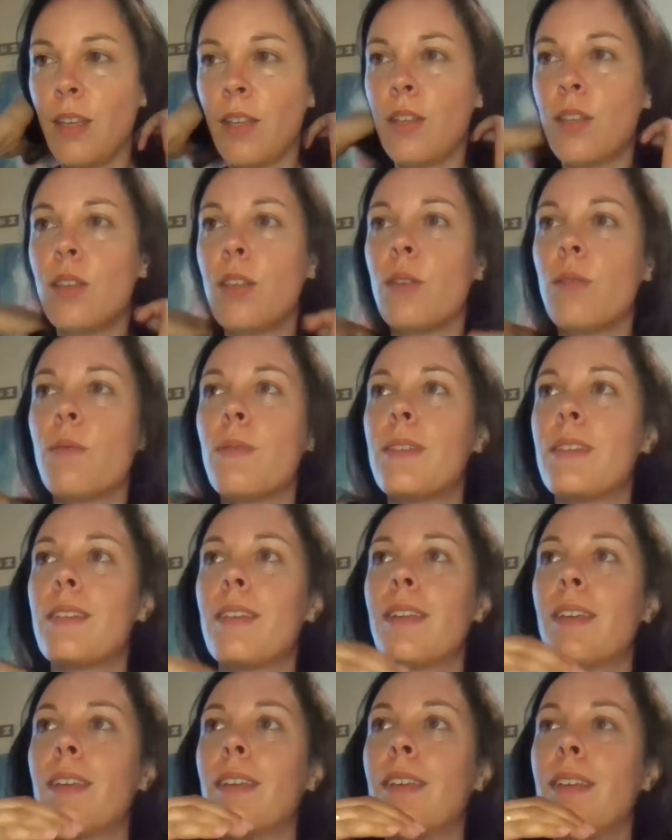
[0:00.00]
you as
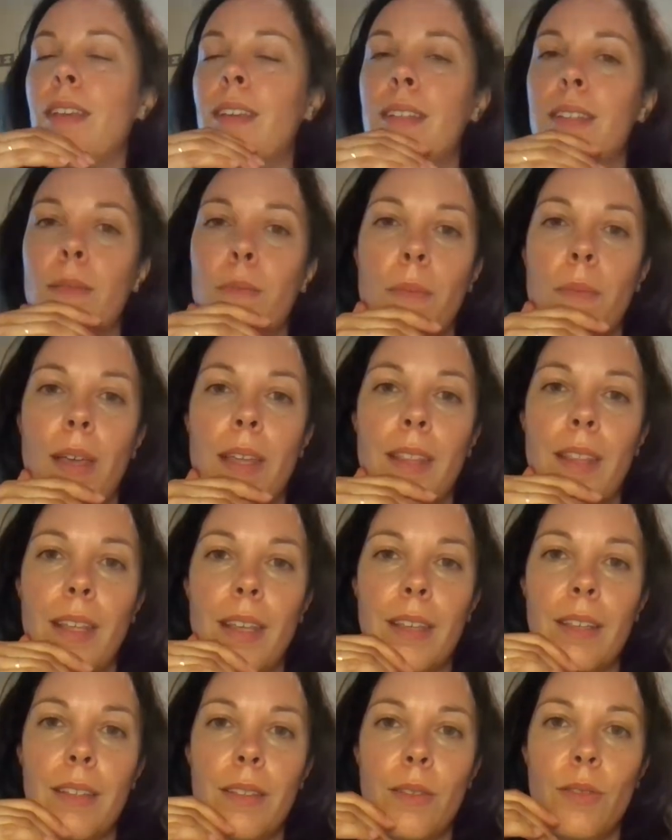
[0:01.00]
a mother.
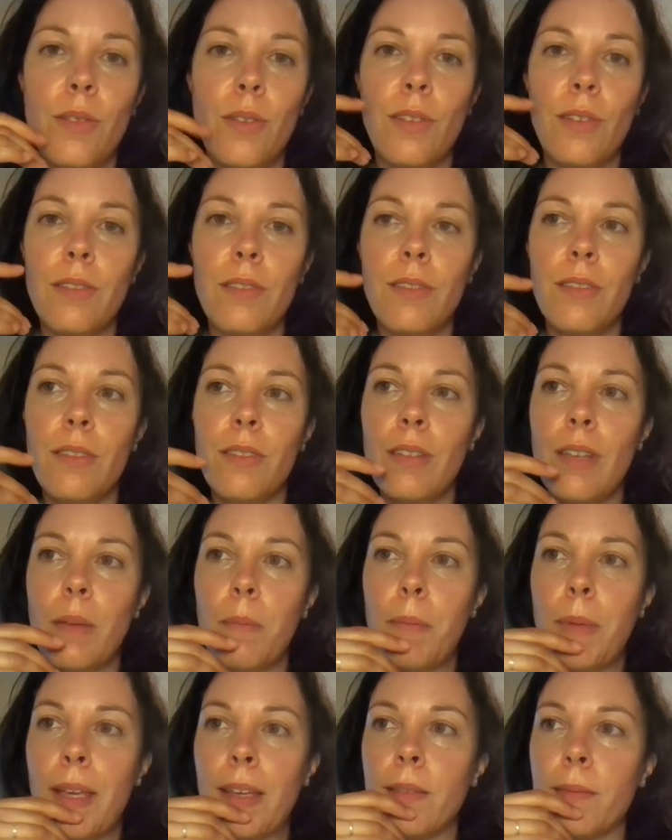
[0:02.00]
It's not
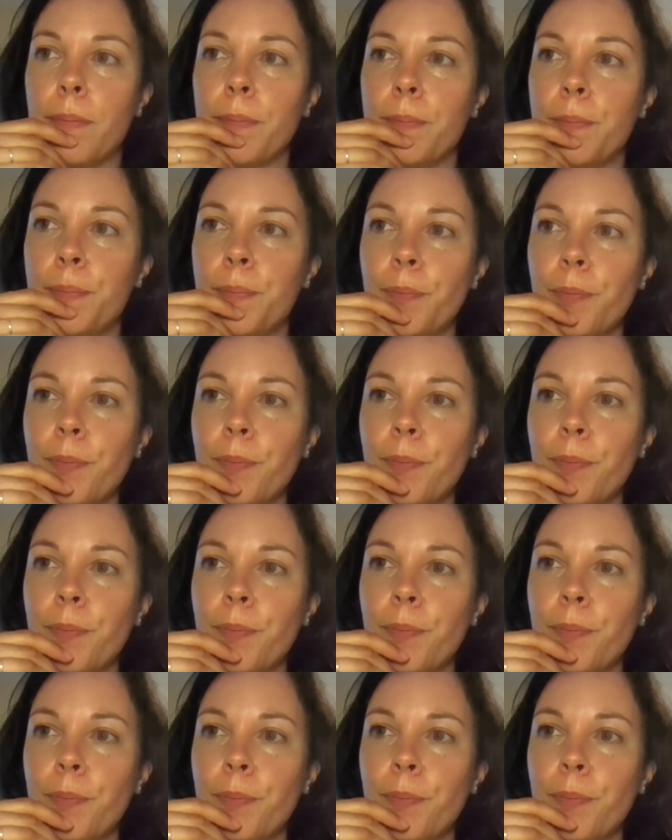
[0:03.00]
about